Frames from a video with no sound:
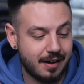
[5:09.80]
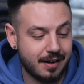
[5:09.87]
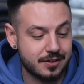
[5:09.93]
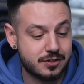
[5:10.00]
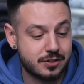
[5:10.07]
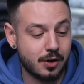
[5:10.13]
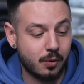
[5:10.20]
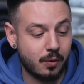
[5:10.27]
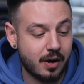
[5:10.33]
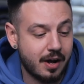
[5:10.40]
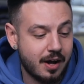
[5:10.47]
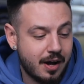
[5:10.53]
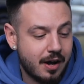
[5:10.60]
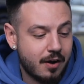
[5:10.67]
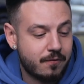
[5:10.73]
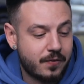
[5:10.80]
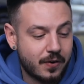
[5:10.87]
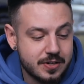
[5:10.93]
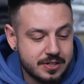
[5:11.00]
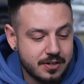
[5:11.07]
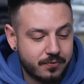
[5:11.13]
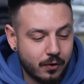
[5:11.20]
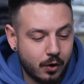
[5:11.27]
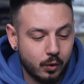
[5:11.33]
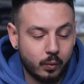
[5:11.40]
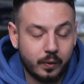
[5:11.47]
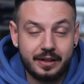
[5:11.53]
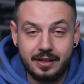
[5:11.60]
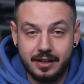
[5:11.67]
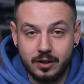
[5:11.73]
So, first of all,
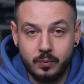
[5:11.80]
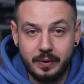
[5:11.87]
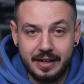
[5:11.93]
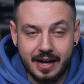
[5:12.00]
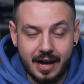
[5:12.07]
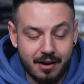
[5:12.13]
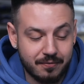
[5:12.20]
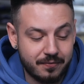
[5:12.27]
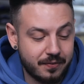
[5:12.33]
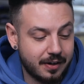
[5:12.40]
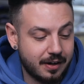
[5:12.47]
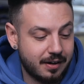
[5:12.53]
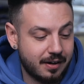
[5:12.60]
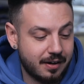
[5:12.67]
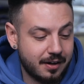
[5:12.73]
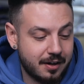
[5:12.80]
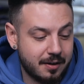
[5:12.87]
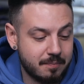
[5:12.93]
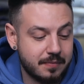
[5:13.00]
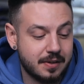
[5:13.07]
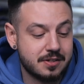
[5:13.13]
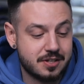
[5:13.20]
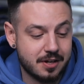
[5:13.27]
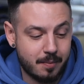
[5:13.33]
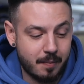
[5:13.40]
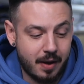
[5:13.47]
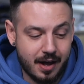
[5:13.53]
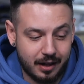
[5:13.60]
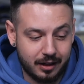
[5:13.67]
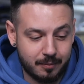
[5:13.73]
here we have some
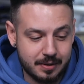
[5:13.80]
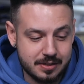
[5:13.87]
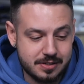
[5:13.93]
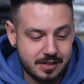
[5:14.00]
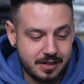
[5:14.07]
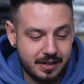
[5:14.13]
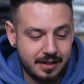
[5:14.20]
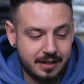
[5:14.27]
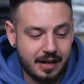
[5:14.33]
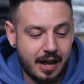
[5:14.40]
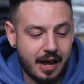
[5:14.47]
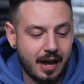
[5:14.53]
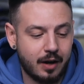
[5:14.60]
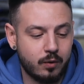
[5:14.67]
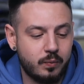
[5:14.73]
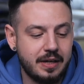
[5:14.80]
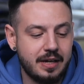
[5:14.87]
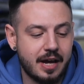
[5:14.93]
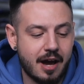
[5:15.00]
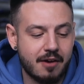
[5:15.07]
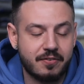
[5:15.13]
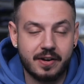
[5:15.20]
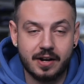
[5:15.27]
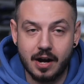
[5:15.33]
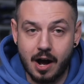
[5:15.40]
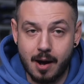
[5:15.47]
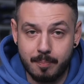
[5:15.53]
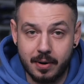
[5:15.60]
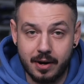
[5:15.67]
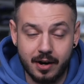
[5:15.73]
elements in it, and we have
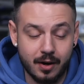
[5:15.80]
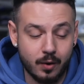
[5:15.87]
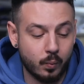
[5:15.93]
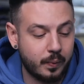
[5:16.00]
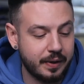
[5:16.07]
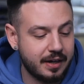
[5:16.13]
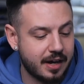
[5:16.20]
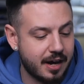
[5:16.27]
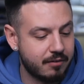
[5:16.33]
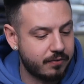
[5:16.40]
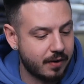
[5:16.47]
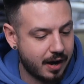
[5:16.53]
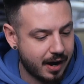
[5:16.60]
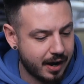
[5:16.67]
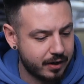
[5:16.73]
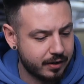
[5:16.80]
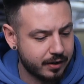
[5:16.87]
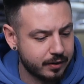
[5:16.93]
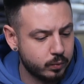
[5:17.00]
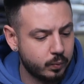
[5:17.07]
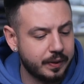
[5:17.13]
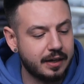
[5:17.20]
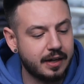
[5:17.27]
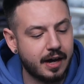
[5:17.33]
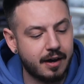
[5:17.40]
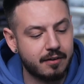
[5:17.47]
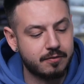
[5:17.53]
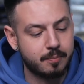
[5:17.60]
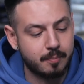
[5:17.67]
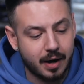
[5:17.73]
copper, we have iron, we
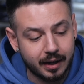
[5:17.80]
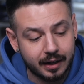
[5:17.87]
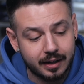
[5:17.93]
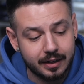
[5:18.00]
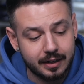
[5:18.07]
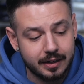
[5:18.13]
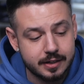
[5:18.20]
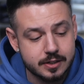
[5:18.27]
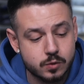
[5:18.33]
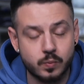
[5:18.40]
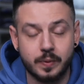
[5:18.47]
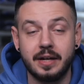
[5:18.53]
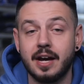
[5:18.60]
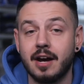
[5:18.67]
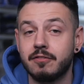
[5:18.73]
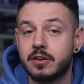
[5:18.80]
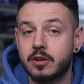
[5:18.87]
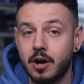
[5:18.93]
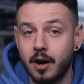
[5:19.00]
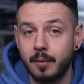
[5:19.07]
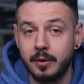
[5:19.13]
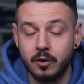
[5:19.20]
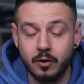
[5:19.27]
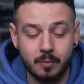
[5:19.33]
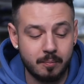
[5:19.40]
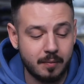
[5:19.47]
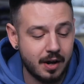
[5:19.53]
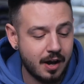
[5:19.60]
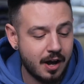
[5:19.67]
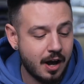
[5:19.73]
have manganese, we have chromium,
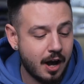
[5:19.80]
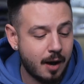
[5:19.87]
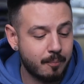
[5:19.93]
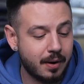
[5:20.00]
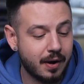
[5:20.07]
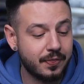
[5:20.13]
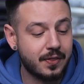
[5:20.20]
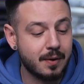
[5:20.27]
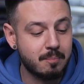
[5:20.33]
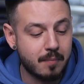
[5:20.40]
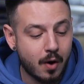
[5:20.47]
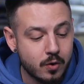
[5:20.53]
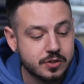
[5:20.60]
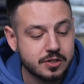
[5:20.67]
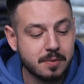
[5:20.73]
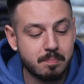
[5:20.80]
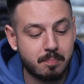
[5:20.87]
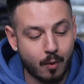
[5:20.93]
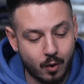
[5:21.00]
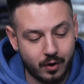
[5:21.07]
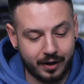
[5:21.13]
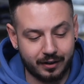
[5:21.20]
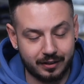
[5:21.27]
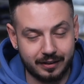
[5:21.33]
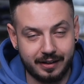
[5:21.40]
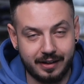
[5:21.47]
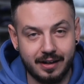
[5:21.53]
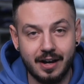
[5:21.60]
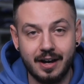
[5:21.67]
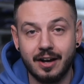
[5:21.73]
but the most
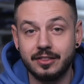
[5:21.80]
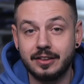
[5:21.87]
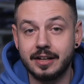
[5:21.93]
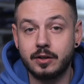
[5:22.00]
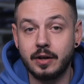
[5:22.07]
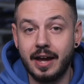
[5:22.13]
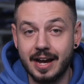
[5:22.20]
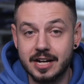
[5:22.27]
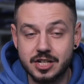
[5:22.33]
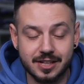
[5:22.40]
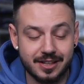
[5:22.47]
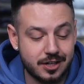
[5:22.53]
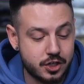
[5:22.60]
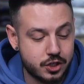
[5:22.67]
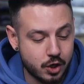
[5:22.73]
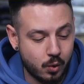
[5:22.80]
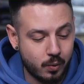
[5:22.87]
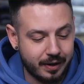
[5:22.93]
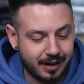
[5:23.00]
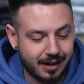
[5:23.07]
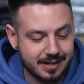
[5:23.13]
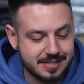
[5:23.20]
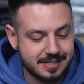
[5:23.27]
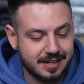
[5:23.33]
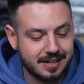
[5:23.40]
importantly that actually showing us